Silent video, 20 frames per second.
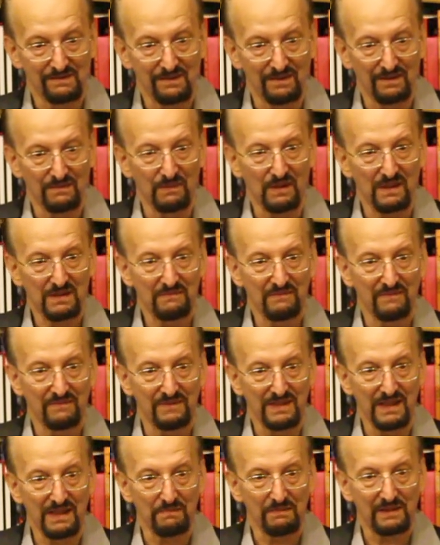to the bottom
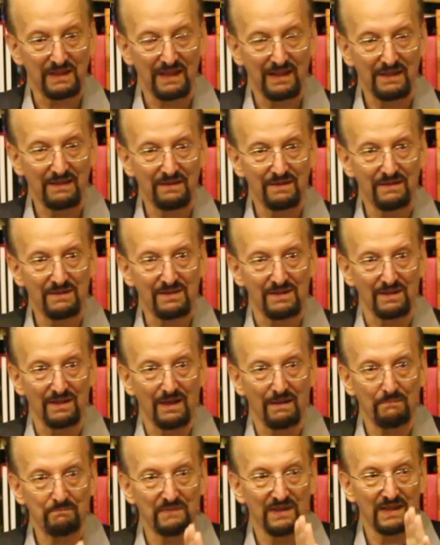of deep canyons and
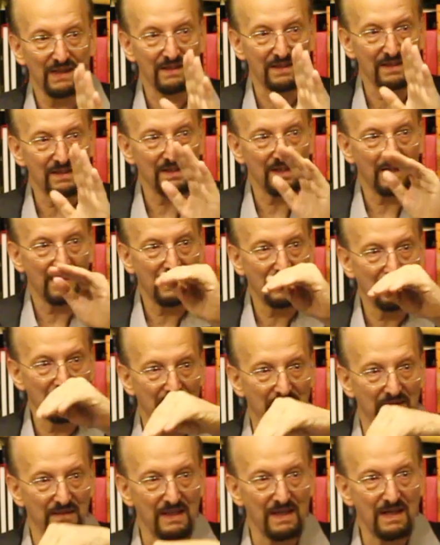up the other side
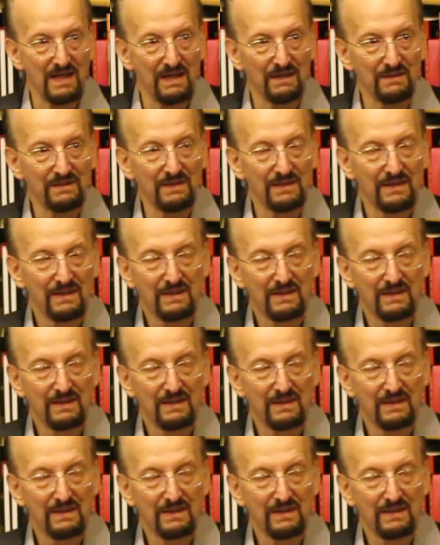and down.